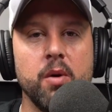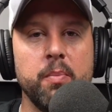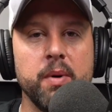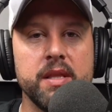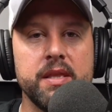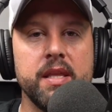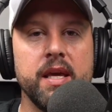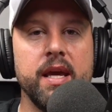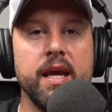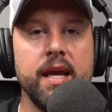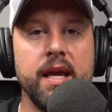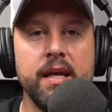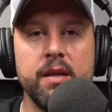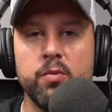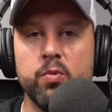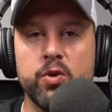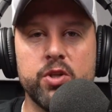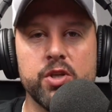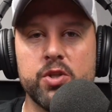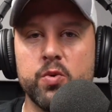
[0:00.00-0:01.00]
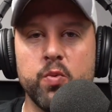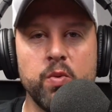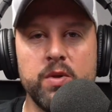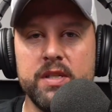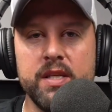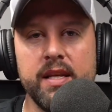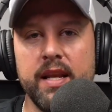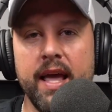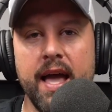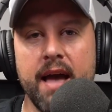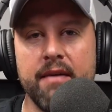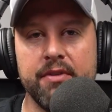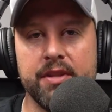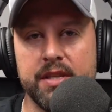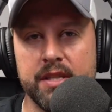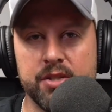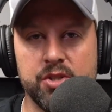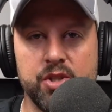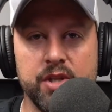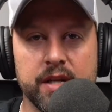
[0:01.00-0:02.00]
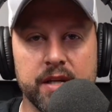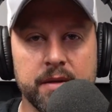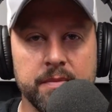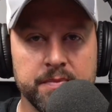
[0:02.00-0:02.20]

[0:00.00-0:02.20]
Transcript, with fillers: but they just didn't have it this year.